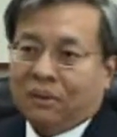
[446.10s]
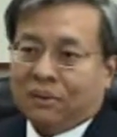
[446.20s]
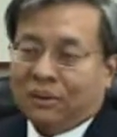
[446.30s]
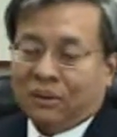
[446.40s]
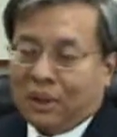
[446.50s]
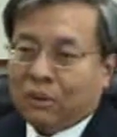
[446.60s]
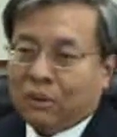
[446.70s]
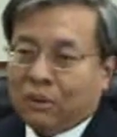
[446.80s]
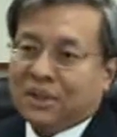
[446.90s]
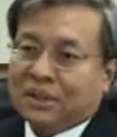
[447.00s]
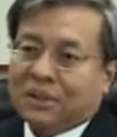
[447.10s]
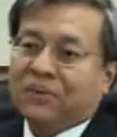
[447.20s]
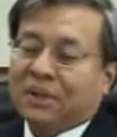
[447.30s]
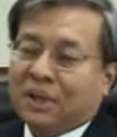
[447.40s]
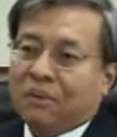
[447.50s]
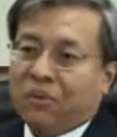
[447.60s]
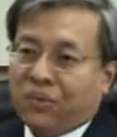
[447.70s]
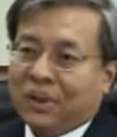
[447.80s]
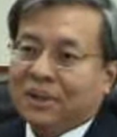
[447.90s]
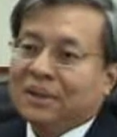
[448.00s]
on outsourcing different type
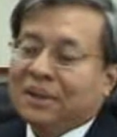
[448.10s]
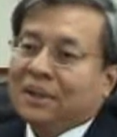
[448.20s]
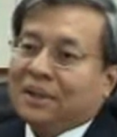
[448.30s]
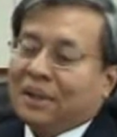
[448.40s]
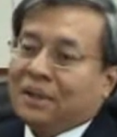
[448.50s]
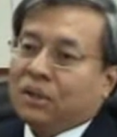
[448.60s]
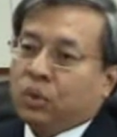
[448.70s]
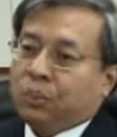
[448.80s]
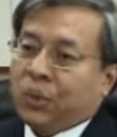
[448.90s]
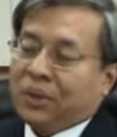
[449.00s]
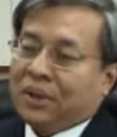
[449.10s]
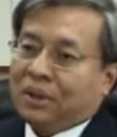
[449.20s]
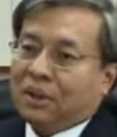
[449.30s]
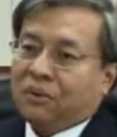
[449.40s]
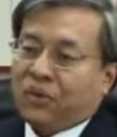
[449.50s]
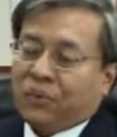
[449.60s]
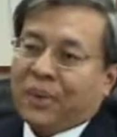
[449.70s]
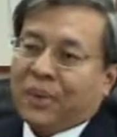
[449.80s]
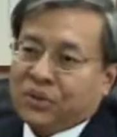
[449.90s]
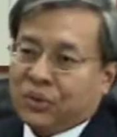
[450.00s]
of work, they need to put in a lot of
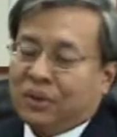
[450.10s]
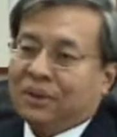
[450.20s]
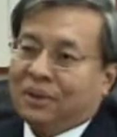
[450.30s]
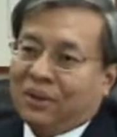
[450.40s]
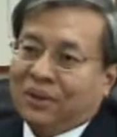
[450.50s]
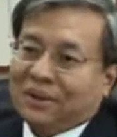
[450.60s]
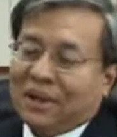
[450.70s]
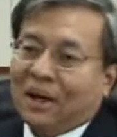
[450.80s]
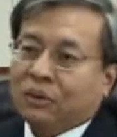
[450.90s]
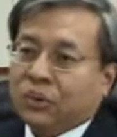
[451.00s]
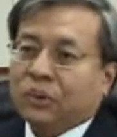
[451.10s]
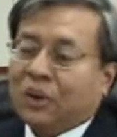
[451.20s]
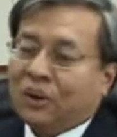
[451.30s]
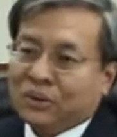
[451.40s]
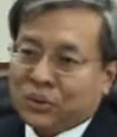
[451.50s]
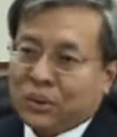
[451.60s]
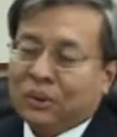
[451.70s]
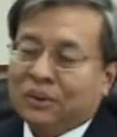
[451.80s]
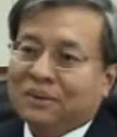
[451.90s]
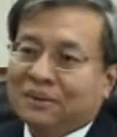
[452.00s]
measure on how to
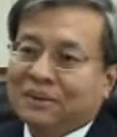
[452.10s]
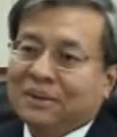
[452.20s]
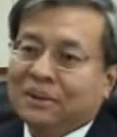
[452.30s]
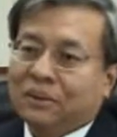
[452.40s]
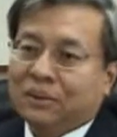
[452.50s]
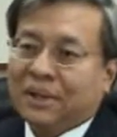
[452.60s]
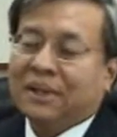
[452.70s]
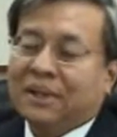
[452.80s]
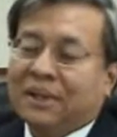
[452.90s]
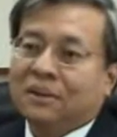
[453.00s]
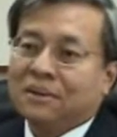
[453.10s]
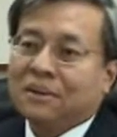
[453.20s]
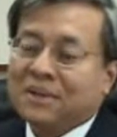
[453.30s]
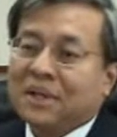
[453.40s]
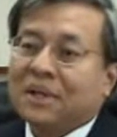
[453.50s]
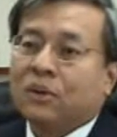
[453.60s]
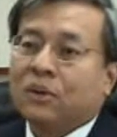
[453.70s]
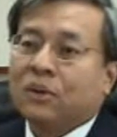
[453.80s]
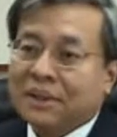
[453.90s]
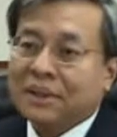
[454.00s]
control data
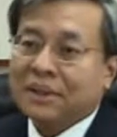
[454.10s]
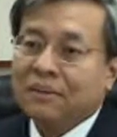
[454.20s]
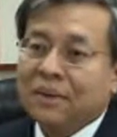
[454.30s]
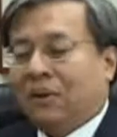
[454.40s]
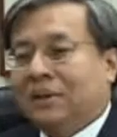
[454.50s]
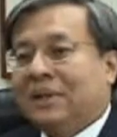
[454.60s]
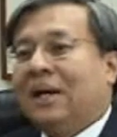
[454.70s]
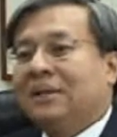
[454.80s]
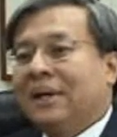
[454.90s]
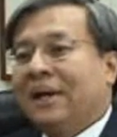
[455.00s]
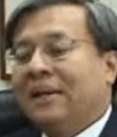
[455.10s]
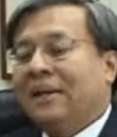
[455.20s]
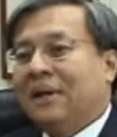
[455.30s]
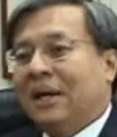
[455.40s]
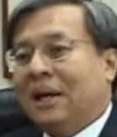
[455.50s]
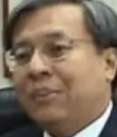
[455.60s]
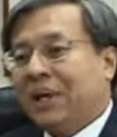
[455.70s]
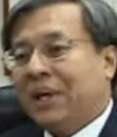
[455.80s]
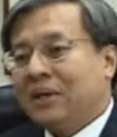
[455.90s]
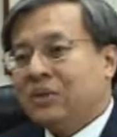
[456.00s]
securities. On the other hand, the
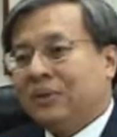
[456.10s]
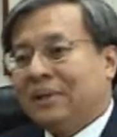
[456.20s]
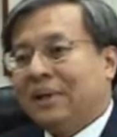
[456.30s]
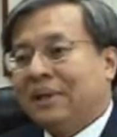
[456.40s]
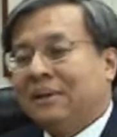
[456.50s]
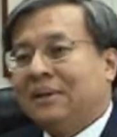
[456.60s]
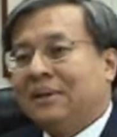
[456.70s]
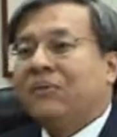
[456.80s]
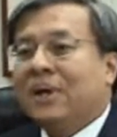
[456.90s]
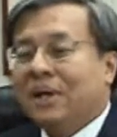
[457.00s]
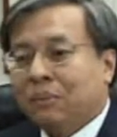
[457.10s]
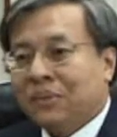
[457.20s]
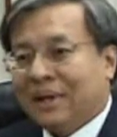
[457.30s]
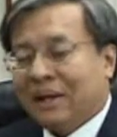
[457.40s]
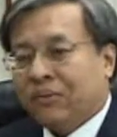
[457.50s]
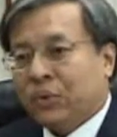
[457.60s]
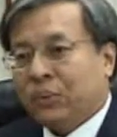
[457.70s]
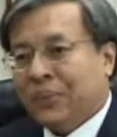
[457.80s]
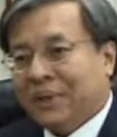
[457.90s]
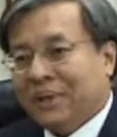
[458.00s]
application they develop have
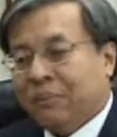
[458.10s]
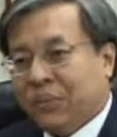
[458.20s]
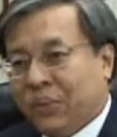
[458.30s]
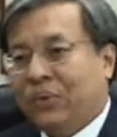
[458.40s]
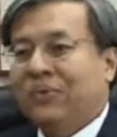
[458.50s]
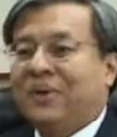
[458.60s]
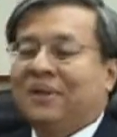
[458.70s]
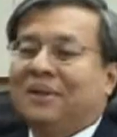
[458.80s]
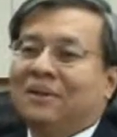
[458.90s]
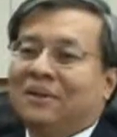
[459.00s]
to be proven